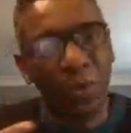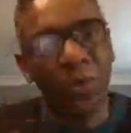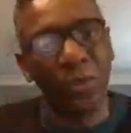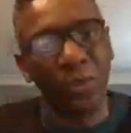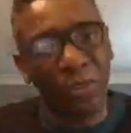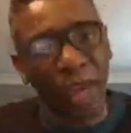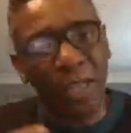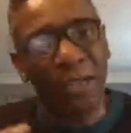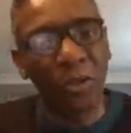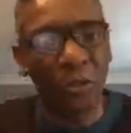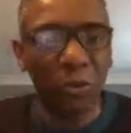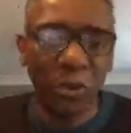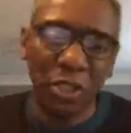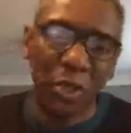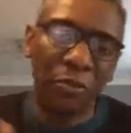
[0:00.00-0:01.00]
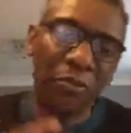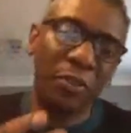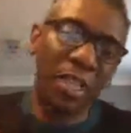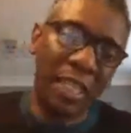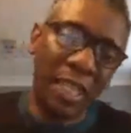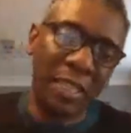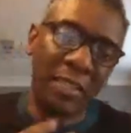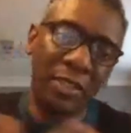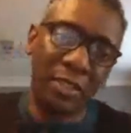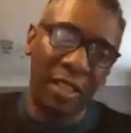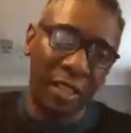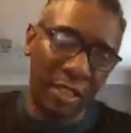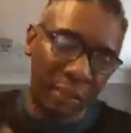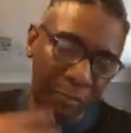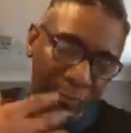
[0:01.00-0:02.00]
the more that could also feed
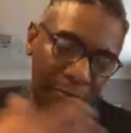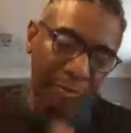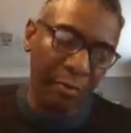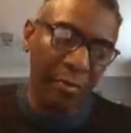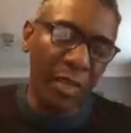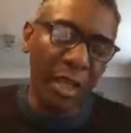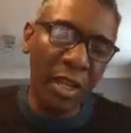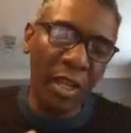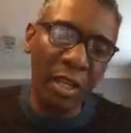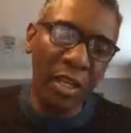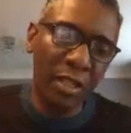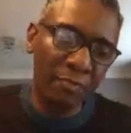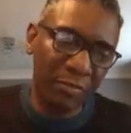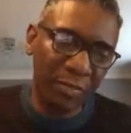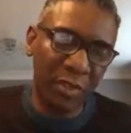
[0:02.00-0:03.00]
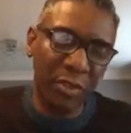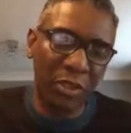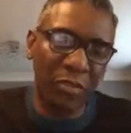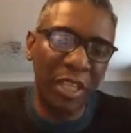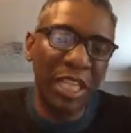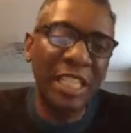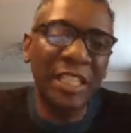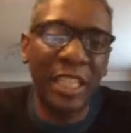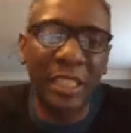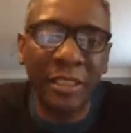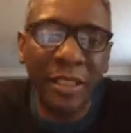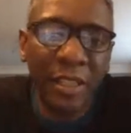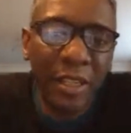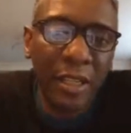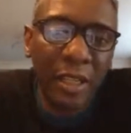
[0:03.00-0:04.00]
into this sort of
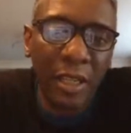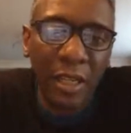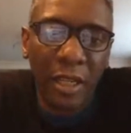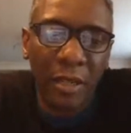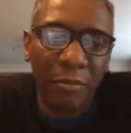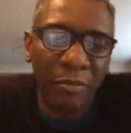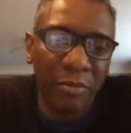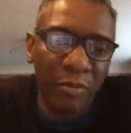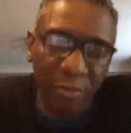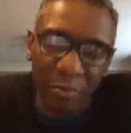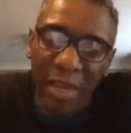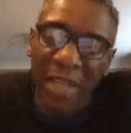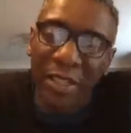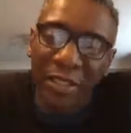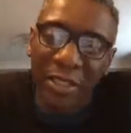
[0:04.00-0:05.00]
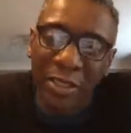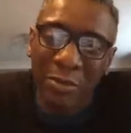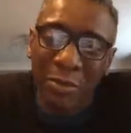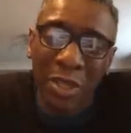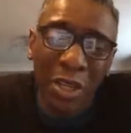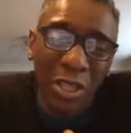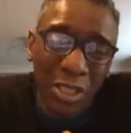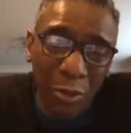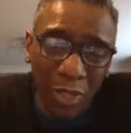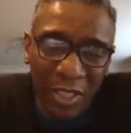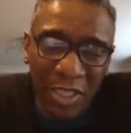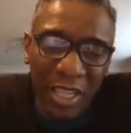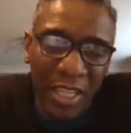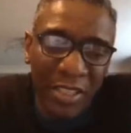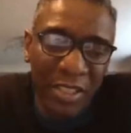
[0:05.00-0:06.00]
heating mechanism.
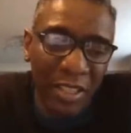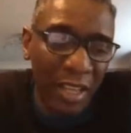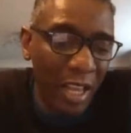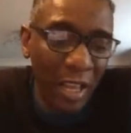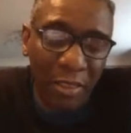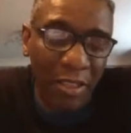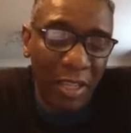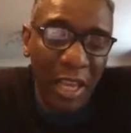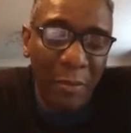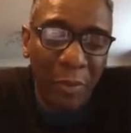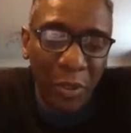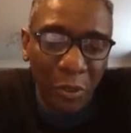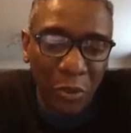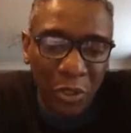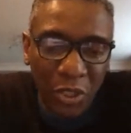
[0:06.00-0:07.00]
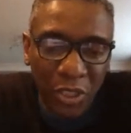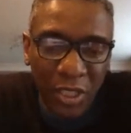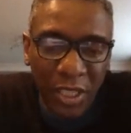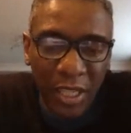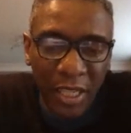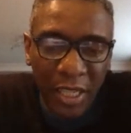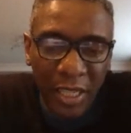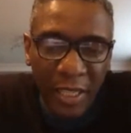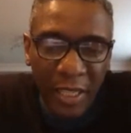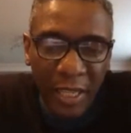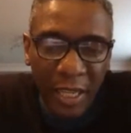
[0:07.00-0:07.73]
So in a sense, I think air pollution,